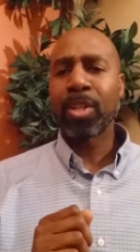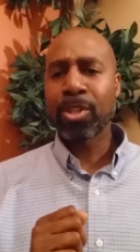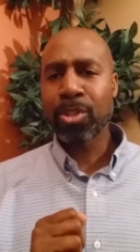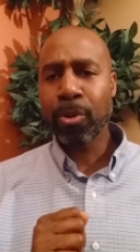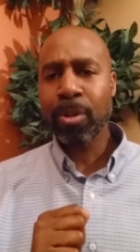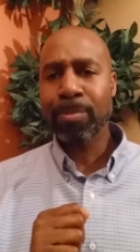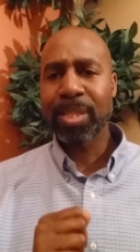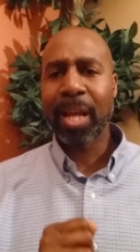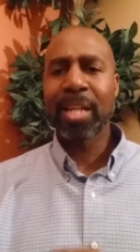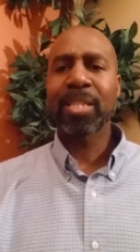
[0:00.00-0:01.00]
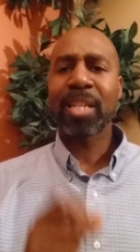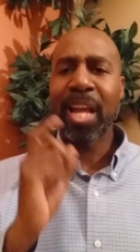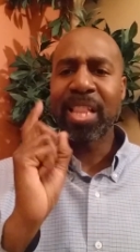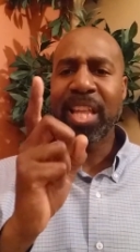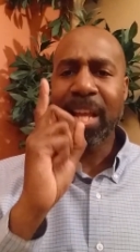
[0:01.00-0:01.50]
to the circumstances.
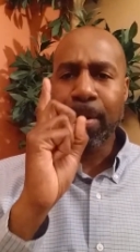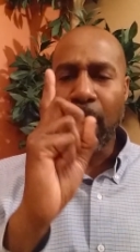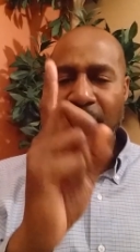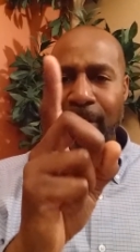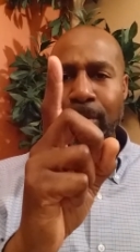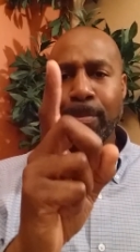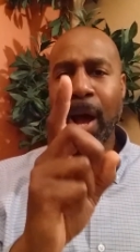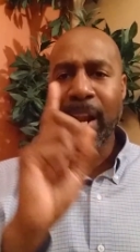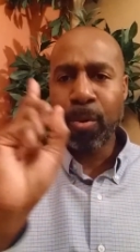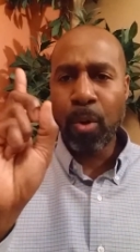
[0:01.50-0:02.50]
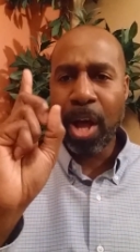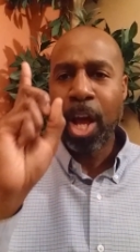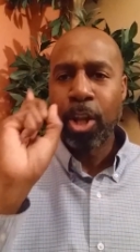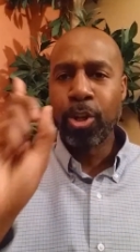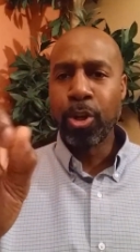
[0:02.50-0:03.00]
And then everybody
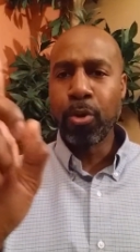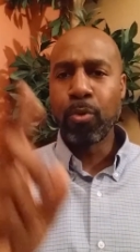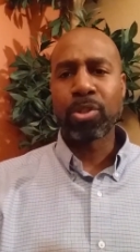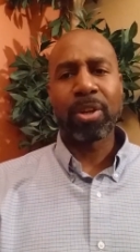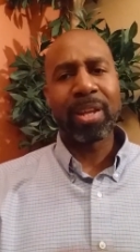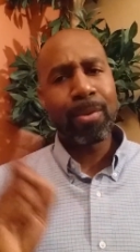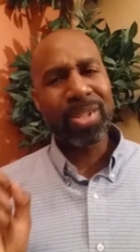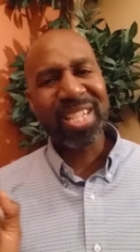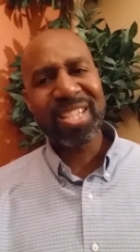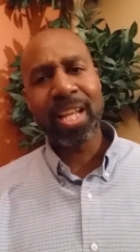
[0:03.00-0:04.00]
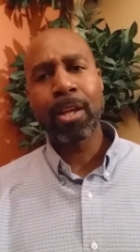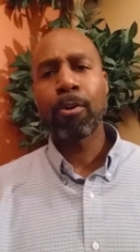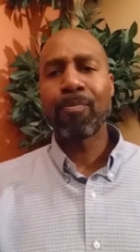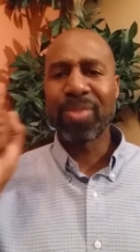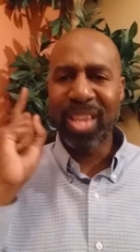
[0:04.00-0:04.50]
what? Knew. So he was
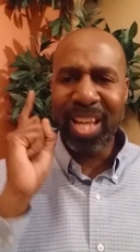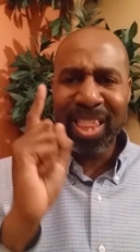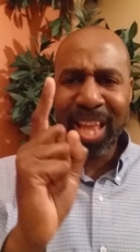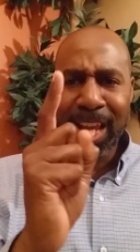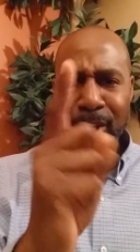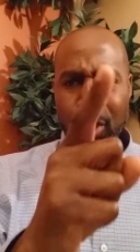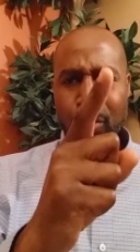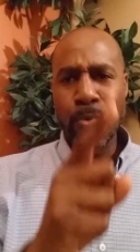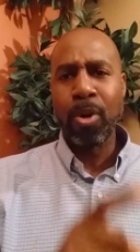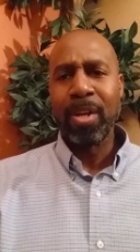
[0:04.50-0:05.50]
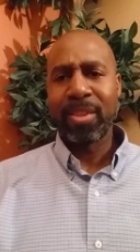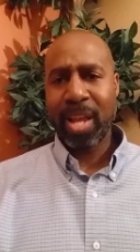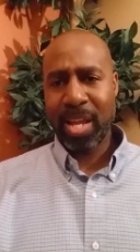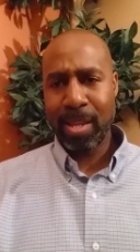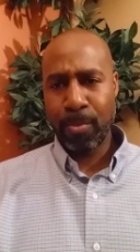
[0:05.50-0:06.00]
still, then they knew
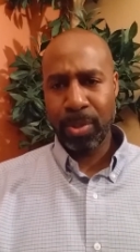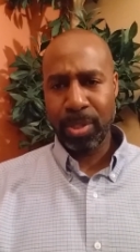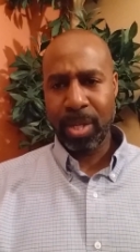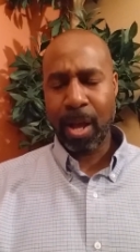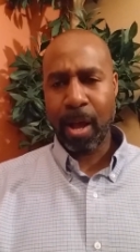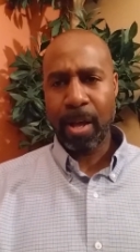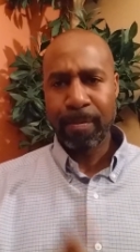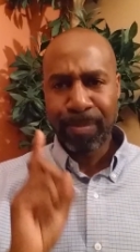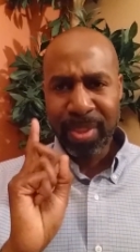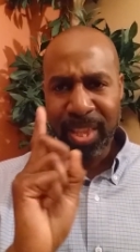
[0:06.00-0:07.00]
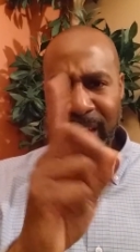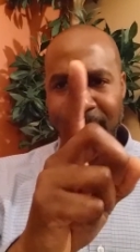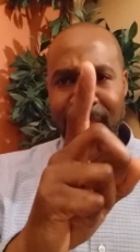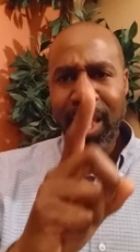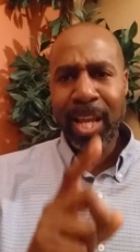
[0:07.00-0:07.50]
that he was God.
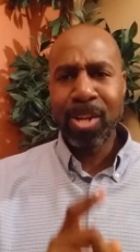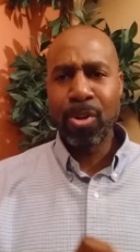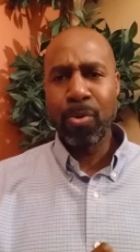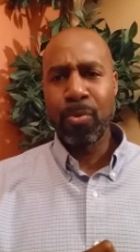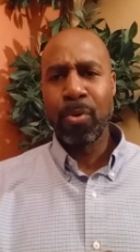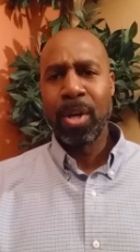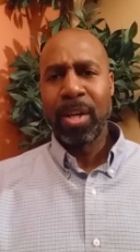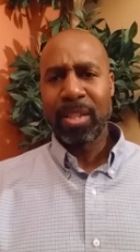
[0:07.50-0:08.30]
Then they knew